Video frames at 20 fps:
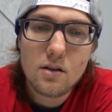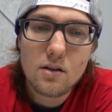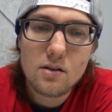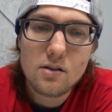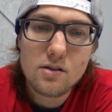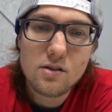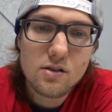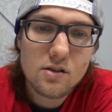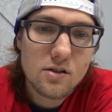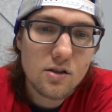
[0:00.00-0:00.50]

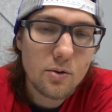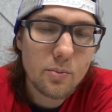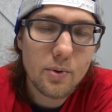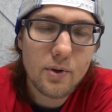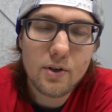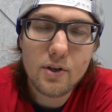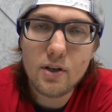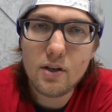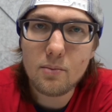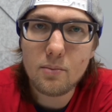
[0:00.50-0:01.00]

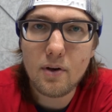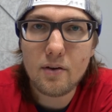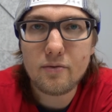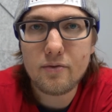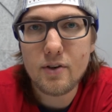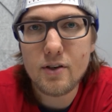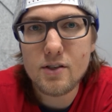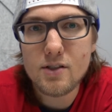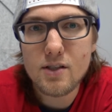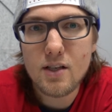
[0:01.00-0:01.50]
super good in my
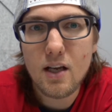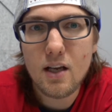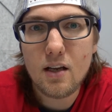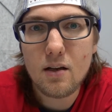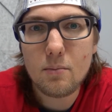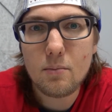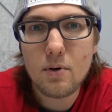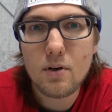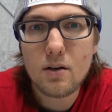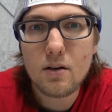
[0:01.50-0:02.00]
first
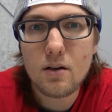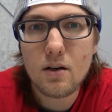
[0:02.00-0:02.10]
game.